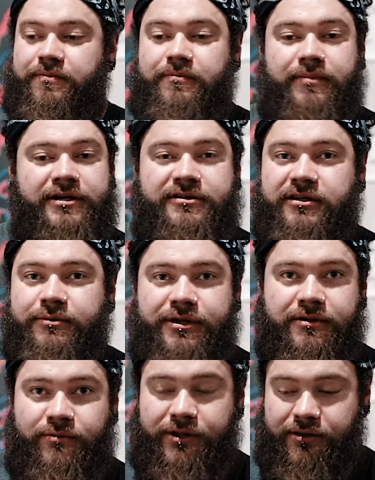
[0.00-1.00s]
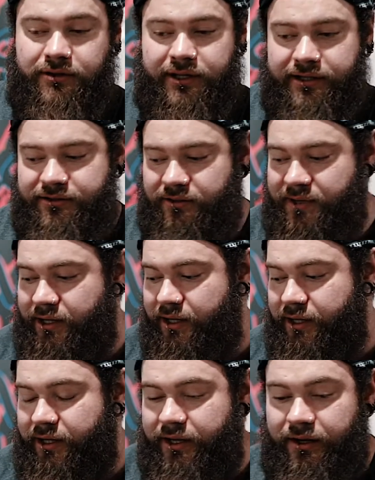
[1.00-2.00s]
basically with your legs up.
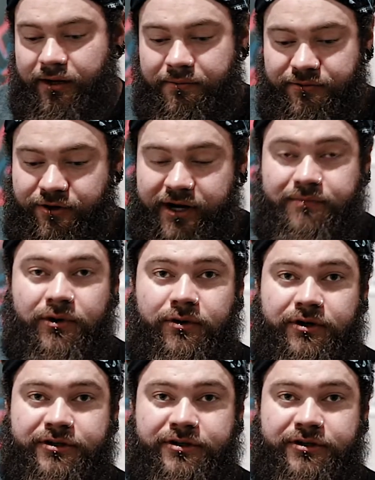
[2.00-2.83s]
Create more